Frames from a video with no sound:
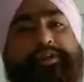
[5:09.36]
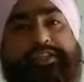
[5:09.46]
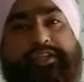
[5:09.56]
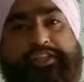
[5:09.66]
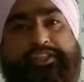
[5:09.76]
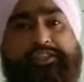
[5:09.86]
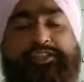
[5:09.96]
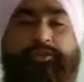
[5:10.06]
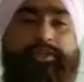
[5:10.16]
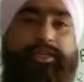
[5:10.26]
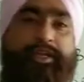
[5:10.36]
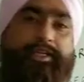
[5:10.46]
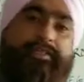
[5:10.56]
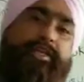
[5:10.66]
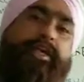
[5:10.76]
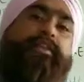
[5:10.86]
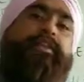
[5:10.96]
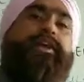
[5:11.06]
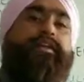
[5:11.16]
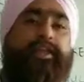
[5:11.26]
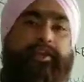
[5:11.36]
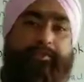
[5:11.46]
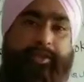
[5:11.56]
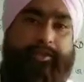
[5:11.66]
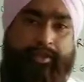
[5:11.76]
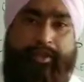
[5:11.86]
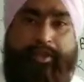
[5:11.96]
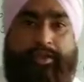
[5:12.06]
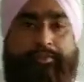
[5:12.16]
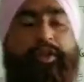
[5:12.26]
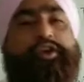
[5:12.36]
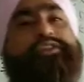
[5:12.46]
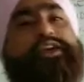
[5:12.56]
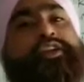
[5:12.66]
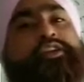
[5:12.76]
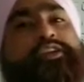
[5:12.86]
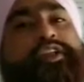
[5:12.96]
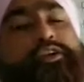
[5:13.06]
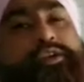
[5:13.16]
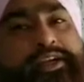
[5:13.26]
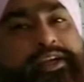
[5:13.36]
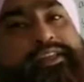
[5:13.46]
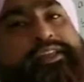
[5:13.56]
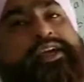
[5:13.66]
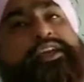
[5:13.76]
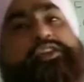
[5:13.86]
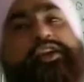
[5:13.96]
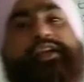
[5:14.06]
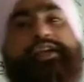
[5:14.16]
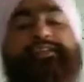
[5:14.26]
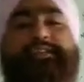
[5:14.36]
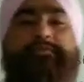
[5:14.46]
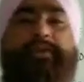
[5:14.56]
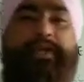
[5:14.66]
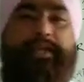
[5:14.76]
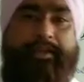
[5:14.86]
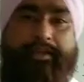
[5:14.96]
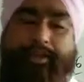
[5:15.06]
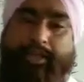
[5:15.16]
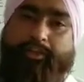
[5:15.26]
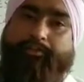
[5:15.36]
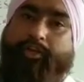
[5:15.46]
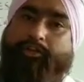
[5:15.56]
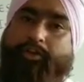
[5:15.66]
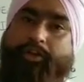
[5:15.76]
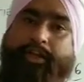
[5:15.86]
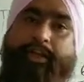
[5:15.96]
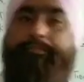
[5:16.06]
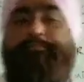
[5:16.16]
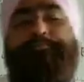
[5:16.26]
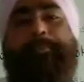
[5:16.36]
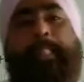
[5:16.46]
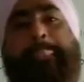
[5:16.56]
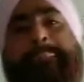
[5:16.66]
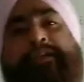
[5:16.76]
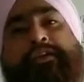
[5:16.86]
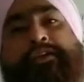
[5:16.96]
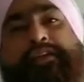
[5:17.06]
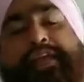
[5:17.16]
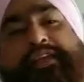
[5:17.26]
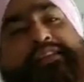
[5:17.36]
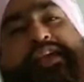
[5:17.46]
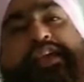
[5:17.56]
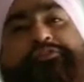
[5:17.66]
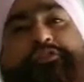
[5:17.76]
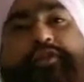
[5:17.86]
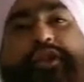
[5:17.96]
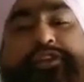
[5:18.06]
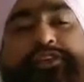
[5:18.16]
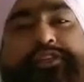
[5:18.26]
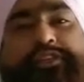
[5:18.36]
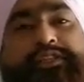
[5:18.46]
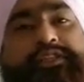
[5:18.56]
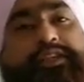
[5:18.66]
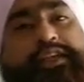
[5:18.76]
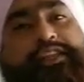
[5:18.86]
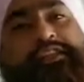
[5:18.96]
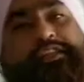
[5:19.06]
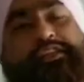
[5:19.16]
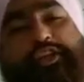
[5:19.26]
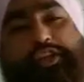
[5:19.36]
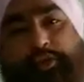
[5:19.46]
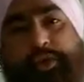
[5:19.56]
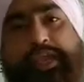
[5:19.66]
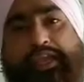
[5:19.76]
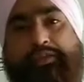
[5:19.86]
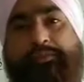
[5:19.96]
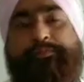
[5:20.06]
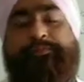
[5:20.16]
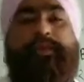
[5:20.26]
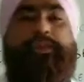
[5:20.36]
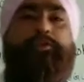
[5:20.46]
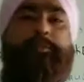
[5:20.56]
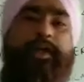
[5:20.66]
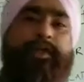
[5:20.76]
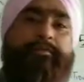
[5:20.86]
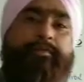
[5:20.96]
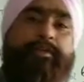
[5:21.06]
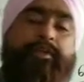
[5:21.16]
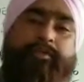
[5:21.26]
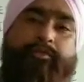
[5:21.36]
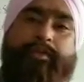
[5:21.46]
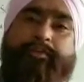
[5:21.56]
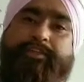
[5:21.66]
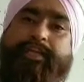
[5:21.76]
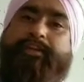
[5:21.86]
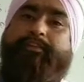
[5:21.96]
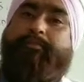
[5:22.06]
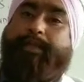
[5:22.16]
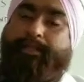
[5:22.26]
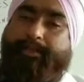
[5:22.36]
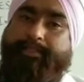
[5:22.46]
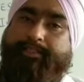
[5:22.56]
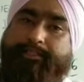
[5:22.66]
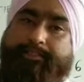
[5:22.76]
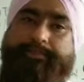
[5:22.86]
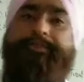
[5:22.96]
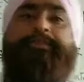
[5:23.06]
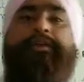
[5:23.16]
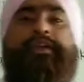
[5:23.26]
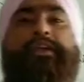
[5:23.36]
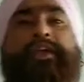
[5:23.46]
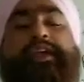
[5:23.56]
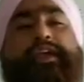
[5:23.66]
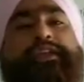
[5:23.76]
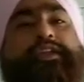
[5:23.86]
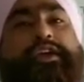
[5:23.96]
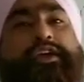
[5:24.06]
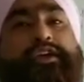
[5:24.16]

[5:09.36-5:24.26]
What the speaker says: percentages to the clients and they are running away because they are not regulated, they are not licensed by any of the authority. Like there are a few regulations in UAE, in Dubai we have a central bank license. In